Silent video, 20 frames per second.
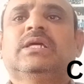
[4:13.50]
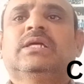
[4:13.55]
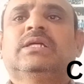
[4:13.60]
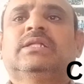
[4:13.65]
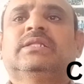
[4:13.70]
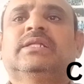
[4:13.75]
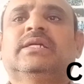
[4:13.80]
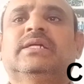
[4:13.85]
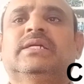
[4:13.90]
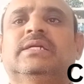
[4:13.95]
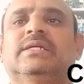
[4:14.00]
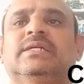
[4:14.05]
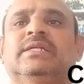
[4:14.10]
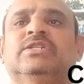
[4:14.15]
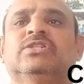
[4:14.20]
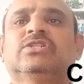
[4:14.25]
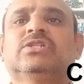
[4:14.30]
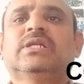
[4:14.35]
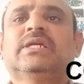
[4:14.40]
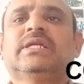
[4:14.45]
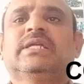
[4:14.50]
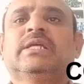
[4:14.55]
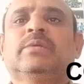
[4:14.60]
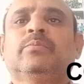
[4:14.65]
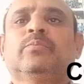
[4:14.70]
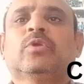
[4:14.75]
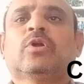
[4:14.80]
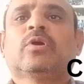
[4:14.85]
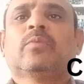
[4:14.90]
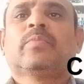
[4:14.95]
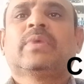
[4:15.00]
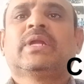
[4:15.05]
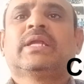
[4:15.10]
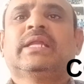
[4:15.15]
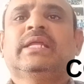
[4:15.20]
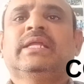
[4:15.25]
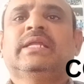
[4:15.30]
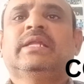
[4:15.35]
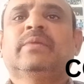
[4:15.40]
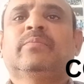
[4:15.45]
The insulating
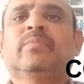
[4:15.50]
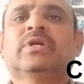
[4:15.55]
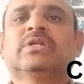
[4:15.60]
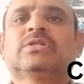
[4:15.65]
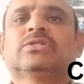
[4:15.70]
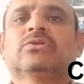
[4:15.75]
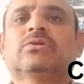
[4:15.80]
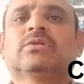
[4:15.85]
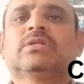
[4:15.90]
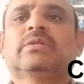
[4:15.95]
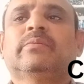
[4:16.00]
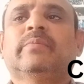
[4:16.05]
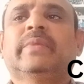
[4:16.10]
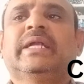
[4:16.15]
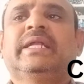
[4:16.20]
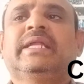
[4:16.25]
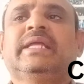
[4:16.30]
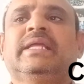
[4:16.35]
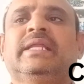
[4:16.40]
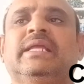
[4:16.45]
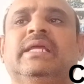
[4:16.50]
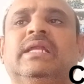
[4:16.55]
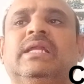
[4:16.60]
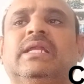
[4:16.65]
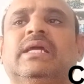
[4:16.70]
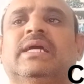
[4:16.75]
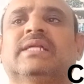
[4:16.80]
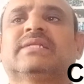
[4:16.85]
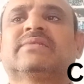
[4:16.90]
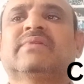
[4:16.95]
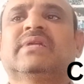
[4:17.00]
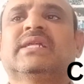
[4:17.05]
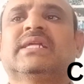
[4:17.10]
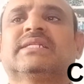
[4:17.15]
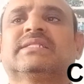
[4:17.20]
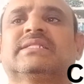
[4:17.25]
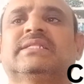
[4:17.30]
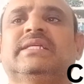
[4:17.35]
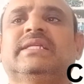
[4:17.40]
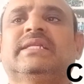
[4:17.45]
property depends on the material as well
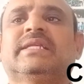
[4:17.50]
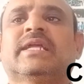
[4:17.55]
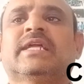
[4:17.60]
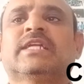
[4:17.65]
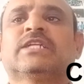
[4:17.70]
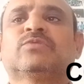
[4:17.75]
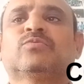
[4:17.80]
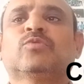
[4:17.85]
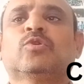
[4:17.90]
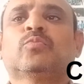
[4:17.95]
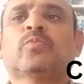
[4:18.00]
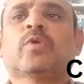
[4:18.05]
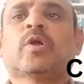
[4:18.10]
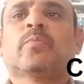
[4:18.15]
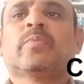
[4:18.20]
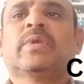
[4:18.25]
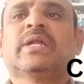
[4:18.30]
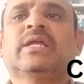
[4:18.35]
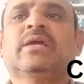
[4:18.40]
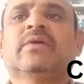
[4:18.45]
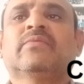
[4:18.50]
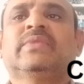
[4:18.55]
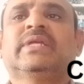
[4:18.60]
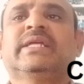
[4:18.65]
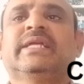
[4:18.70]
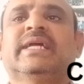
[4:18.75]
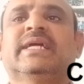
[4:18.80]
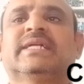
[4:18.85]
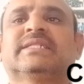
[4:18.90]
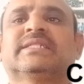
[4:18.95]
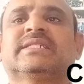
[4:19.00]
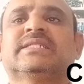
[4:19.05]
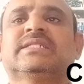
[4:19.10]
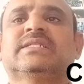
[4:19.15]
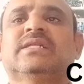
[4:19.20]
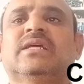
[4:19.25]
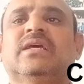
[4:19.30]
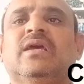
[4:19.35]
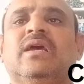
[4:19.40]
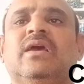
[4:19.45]
as the transport property of the gases
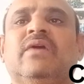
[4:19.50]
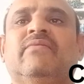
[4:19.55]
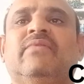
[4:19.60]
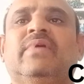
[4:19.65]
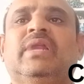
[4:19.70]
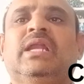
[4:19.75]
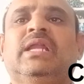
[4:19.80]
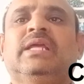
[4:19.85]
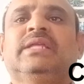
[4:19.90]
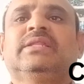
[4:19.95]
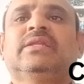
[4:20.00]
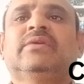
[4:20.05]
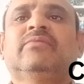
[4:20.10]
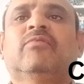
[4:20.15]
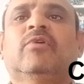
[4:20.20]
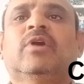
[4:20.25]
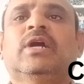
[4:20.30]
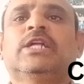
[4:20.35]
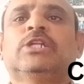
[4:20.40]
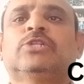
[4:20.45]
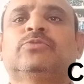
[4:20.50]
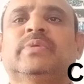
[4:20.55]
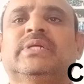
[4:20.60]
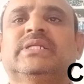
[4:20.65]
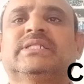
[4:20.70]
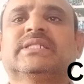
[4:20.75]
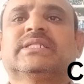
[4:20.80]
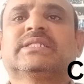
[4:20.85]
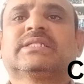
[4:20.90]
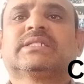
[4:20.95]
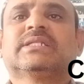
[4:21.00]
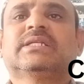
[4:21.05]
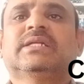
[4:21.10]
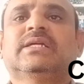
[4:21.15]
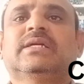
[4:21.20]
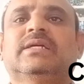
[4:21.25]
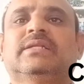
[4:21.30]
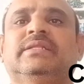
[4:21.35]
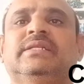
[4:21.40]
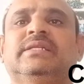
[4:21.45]
filling the void spaces.
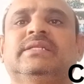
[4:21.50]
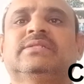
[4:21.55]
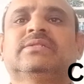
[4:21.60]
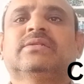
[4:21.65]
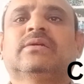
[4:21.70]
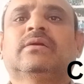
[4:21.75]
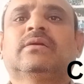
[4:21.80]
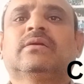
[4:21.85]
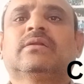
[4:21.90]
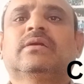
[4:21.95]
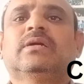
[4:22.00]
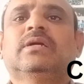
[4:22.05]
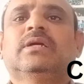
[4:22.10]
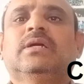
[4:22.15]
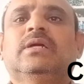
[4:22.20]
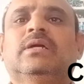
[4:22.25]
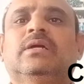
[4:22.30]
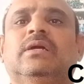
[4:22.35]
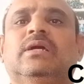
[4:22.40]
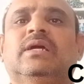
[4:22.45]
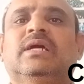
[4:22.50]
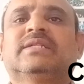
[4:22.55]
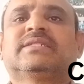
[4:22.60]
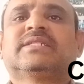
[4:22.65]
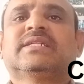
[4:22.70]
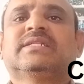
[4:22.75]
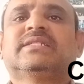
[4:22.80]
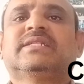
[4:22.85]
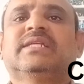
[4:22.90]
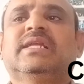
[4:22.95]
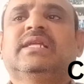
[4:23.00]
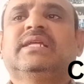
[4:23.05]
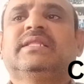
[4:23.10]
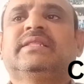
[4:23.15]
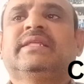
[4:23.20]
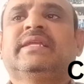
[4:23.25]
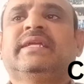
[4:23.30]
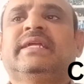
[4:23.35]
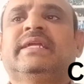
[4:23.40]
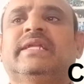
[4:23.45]
These are essentially
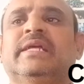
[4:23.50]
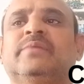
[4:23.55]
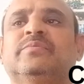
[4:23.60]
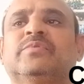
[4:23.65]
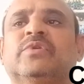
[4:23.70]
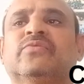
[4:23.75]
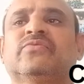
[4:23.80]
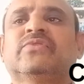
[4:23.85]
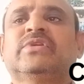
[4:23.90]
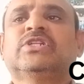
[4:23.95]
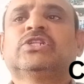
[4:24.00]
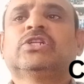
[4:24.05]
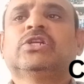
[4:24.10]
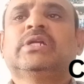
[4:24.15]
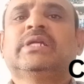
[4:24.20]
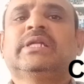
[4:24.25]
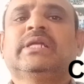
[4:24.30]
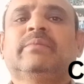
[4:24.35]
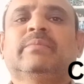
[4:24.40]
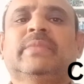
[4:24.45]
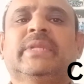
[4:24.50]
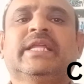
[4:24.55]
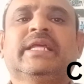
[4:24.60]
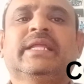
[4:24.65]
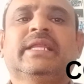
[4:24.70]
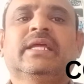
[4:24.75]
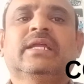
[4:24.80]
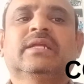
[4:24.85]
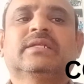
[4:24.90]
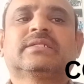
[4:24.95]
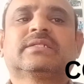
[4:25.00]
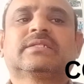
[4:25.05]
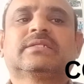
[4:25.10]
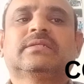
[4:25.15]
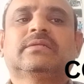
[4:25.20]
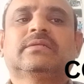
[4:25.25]
three types of insulating materials.